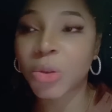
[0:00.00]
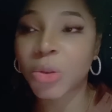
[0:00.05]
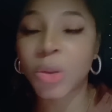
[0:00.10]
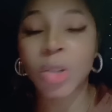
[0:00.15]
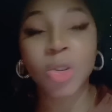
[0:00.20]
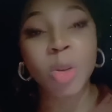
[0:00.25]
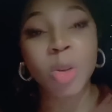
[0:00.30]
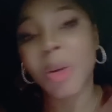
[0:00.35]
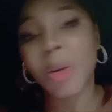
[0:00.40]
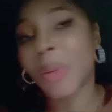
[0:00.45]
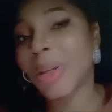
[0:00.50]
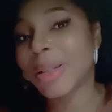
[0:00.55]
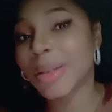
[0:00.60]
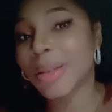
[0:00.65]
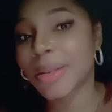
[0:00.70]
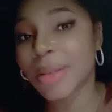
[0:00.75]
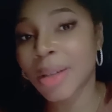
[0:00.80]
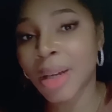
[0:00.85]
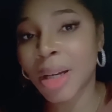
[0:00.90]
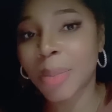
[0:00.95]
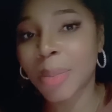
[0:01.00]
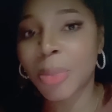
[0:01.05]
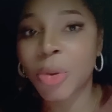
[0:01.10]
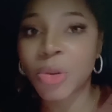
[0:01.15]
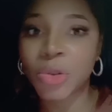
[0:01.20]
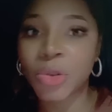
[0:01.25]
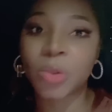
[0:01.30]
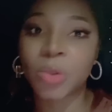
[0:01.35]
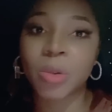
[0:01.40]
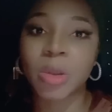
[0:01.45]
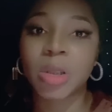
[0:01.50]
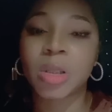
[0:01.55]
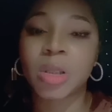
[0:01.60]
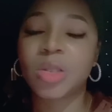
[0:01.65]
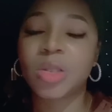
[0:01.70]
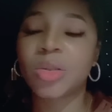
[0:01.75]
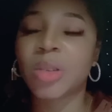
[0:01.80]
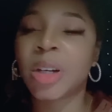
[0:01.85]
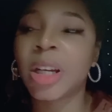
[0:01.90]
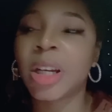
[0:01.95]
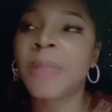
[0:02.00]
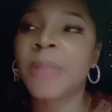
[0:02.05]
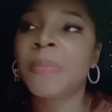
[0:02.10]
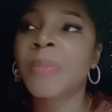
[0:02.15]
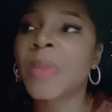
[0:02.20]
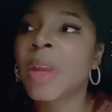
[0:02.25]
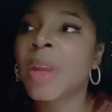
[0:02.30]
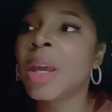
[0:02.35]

So he told me to wait till today to post the words, right?